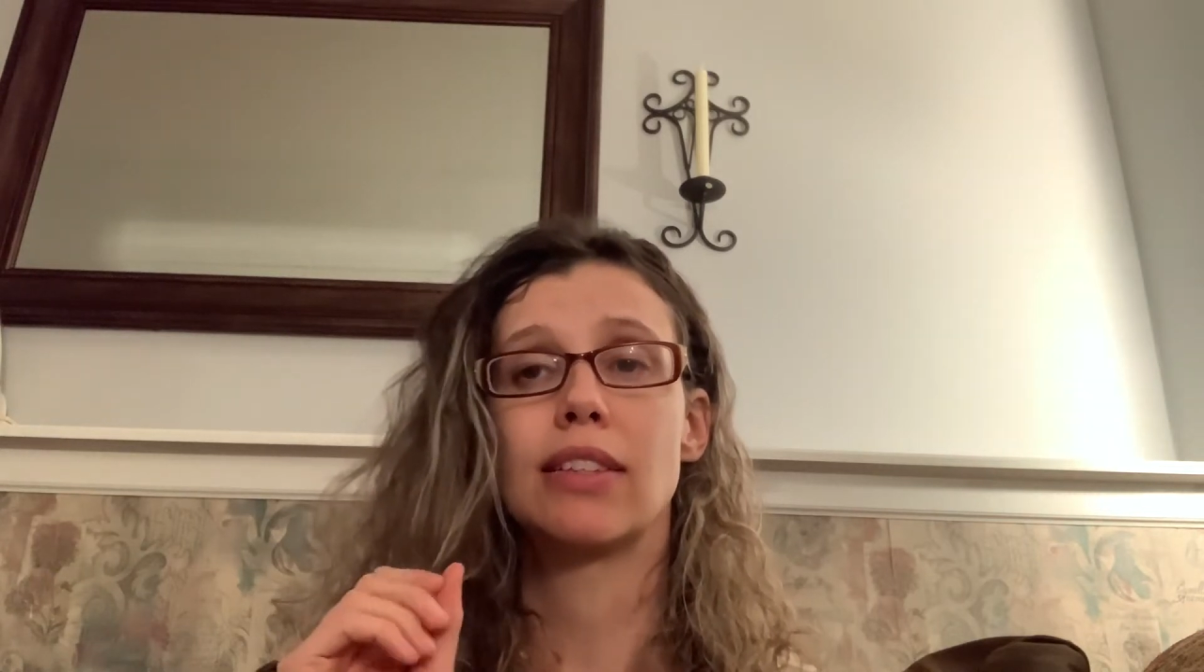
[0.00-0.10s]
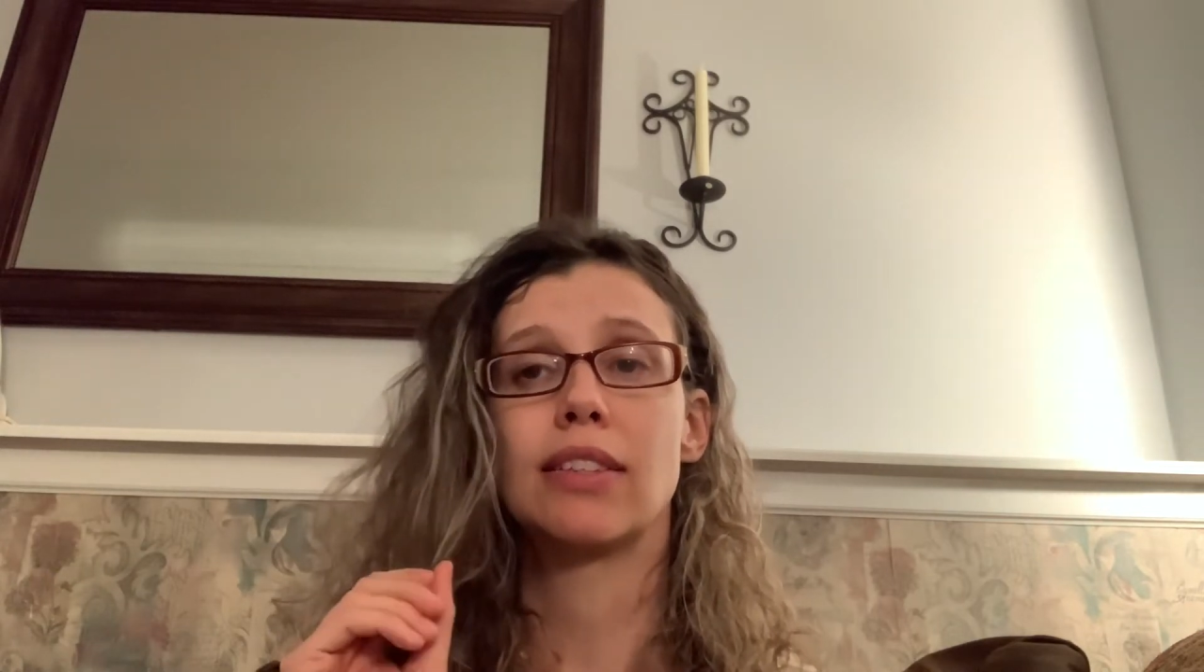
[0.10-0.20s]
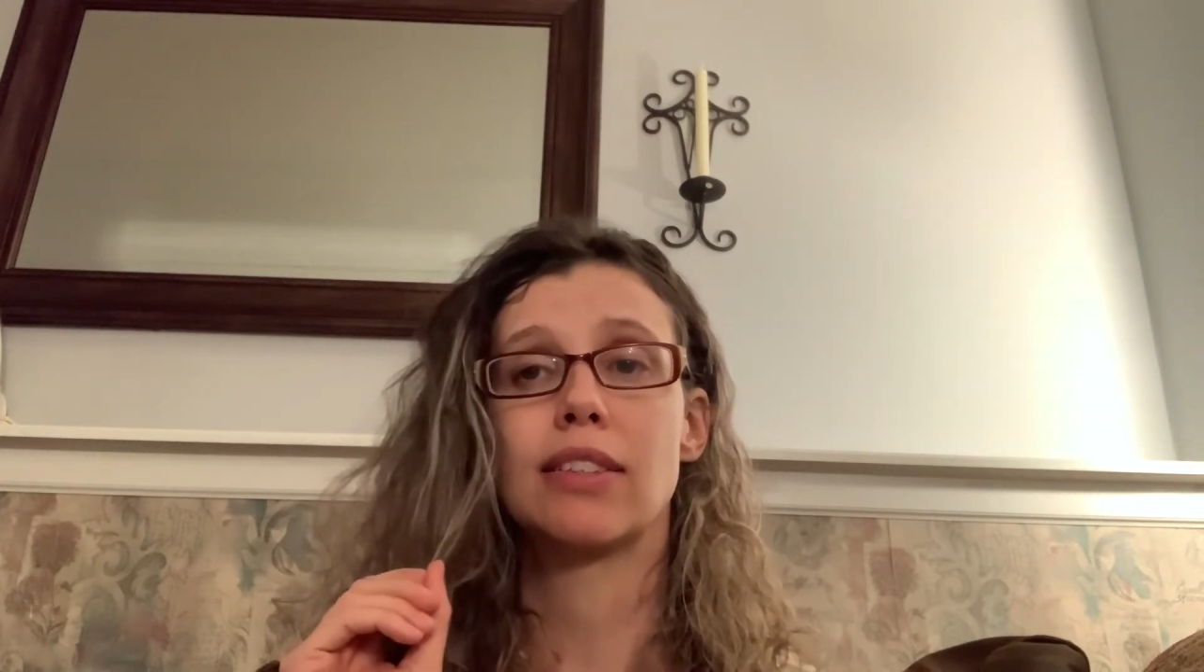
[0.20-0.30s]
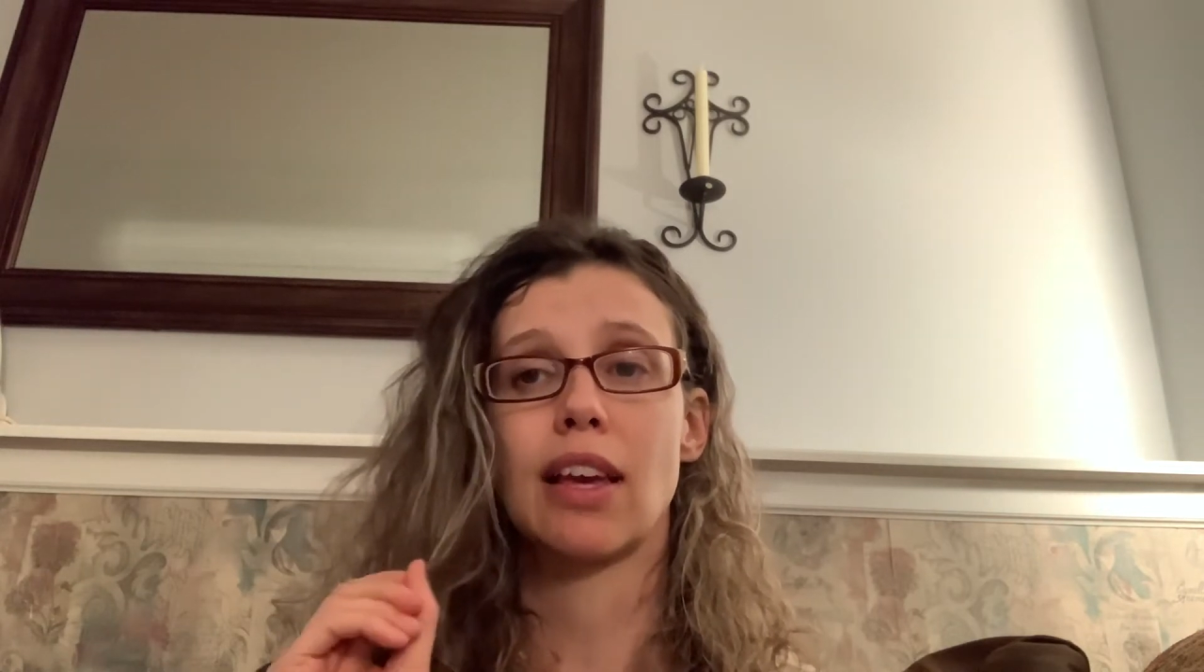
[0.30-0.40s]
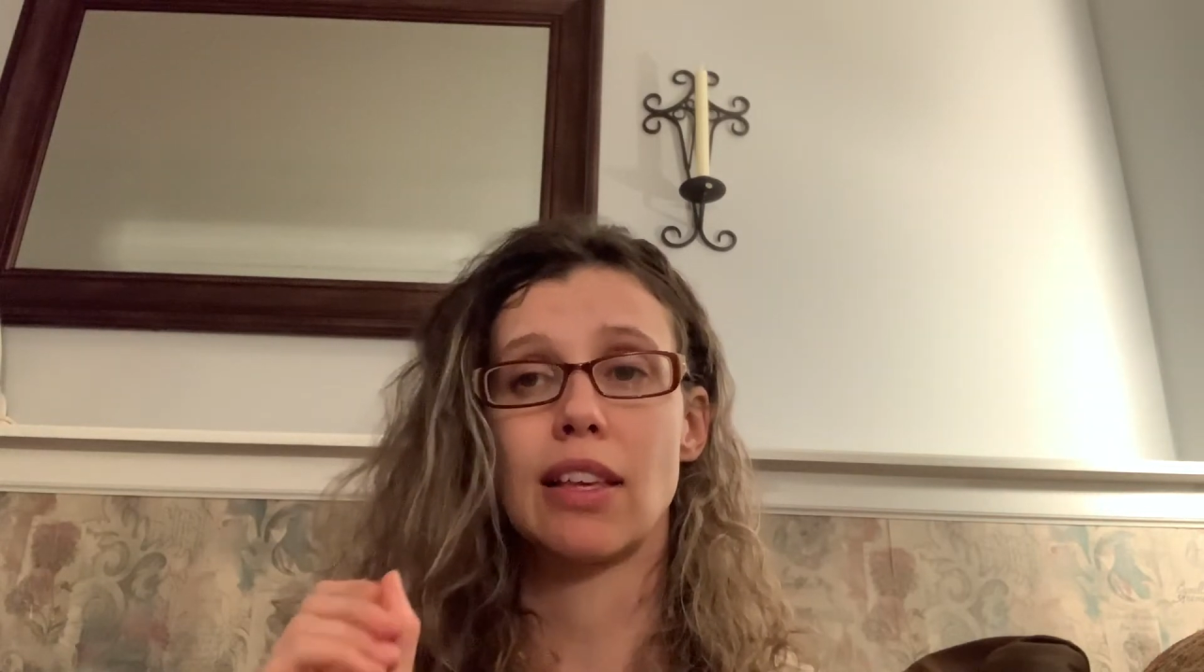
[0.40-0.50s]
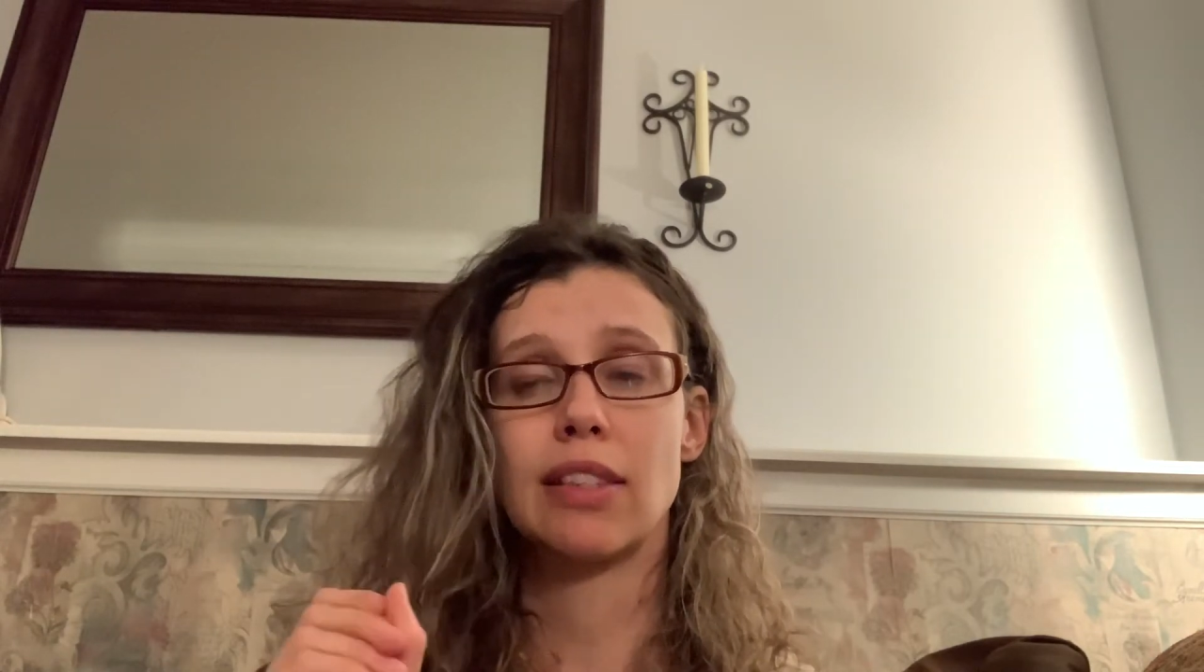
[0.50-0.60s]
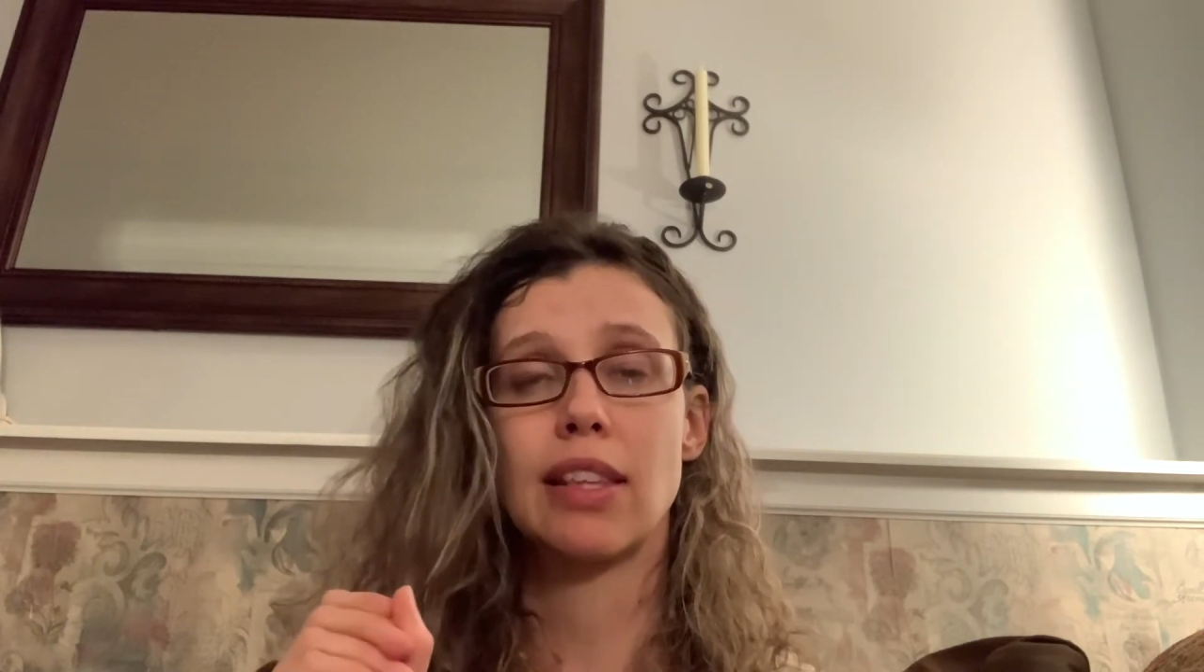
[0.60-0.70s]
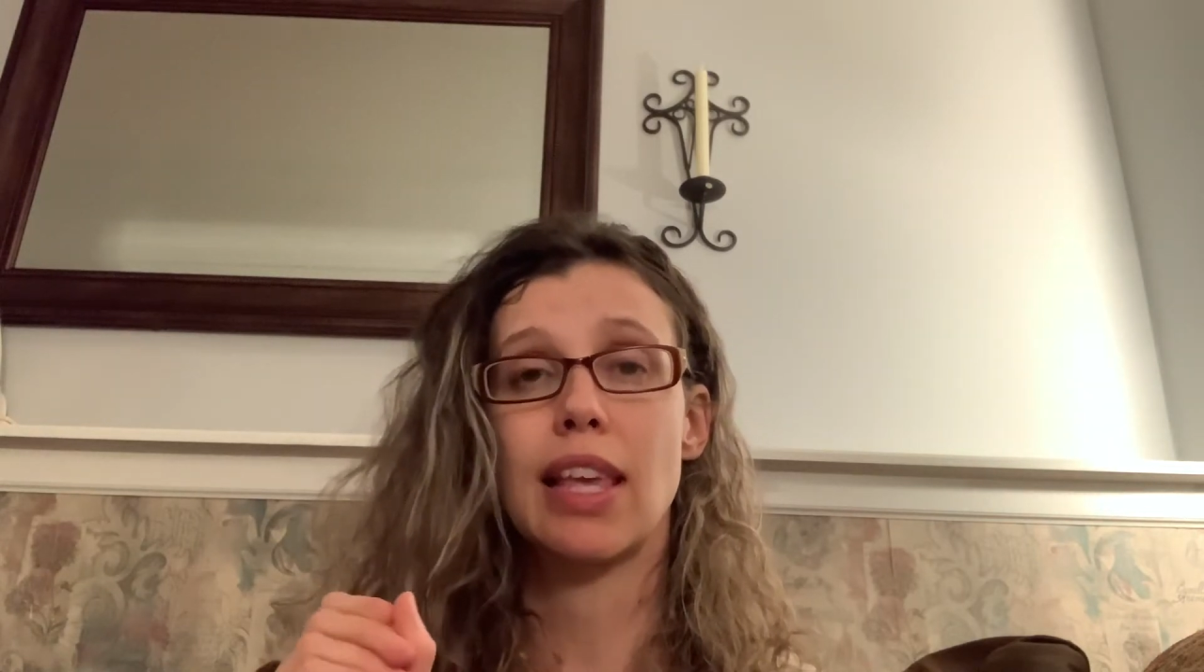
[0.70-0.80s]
does